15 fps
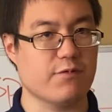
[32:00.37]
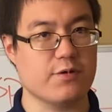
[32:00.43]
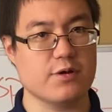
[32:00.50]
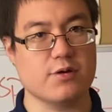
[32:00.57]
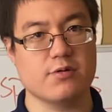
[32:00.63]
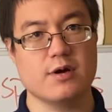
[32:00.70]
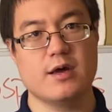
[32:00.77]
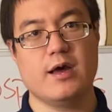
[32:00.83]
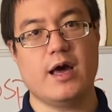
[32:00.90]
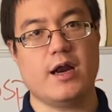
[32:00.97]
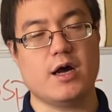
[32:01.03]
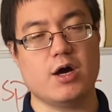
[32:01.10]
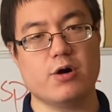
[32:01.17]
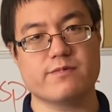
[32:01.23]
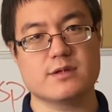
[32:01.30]
for you, and
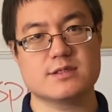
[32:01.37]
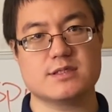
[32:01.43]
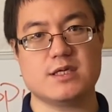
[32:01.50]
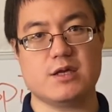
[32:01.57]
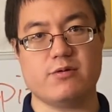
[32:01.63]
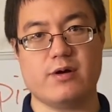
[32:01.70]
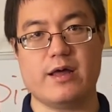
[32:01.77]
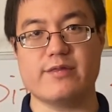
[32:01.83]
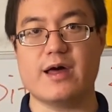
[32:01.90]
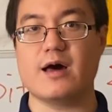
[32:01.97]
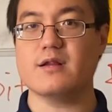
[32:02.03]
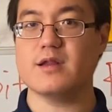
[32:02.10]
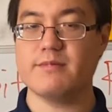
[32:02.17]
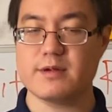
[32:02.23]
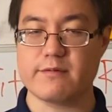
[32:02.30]
I hope to see you in
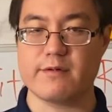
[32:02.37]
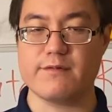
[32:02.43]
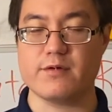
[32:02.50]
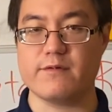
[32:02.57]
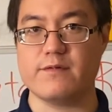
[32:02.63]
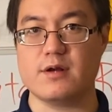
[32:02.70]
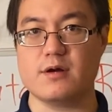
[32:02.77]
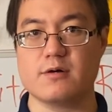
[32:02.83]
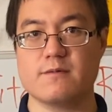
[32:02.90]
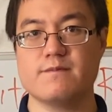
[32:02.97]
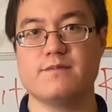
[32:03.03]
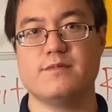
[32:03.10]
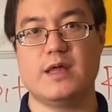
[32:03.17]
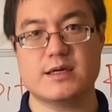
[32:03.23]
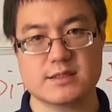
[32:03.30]
that limit review video.
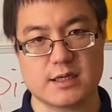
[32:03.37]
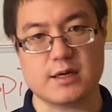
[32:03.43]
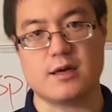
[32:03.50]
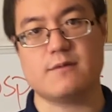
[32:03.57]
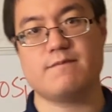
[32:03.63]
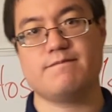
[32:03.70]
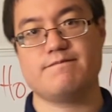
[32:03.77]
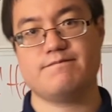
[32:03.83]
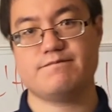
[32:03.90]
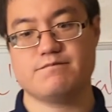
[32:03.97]
Thanks again.